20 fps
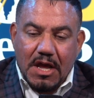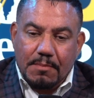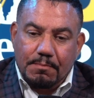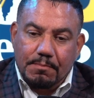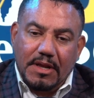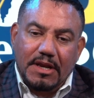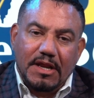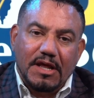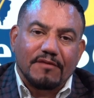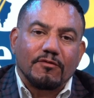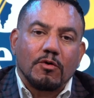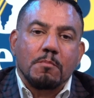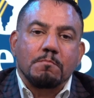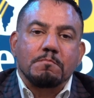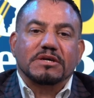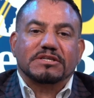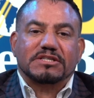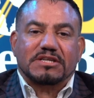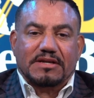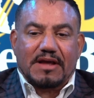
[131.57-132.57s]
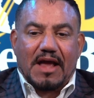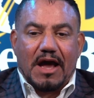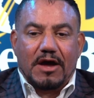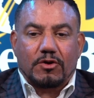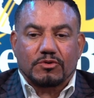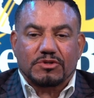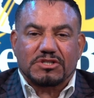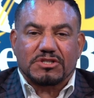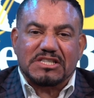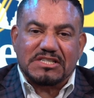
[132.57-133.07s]
Many of them are missing
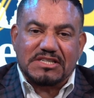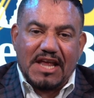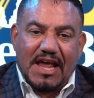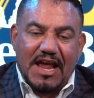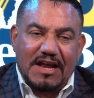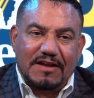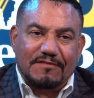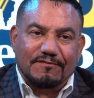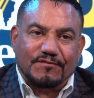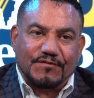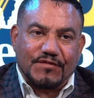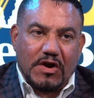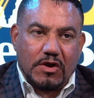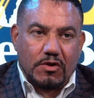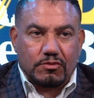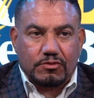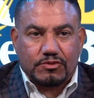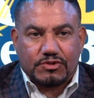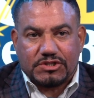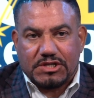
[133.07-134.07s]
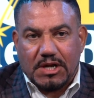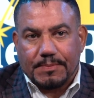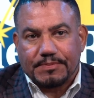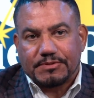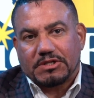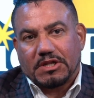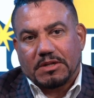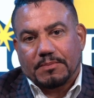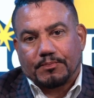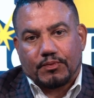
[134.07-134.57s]
out on state and federal
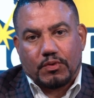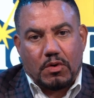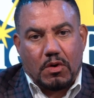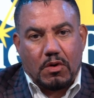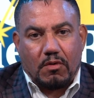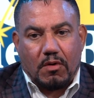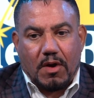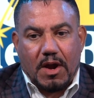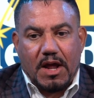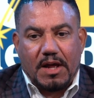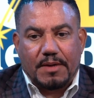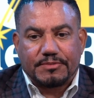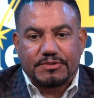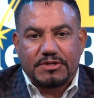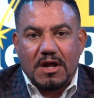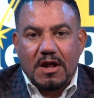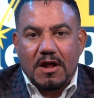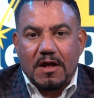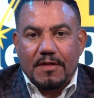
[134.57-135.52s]
subsidy programs